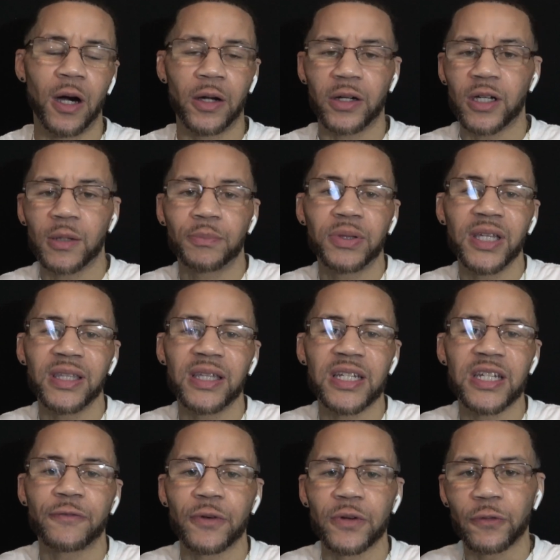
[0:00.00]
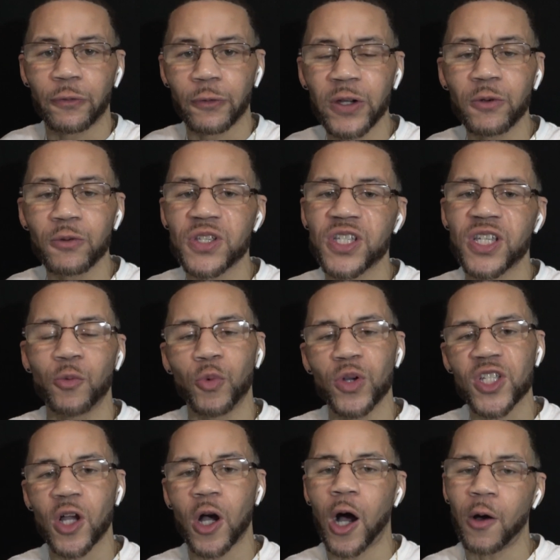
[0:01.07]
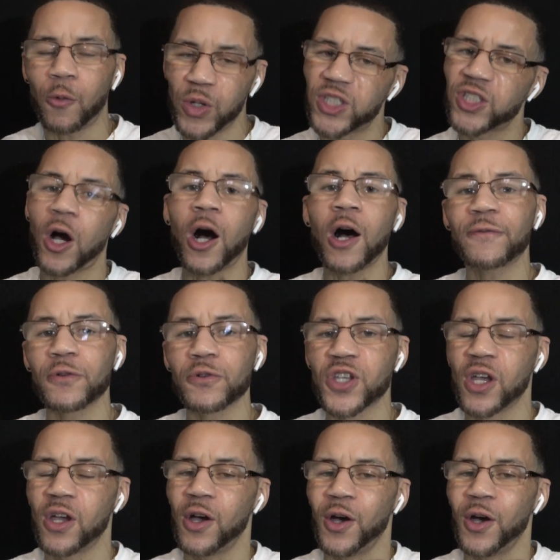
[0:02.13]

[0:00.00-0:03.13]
on a completely different frequency, which offers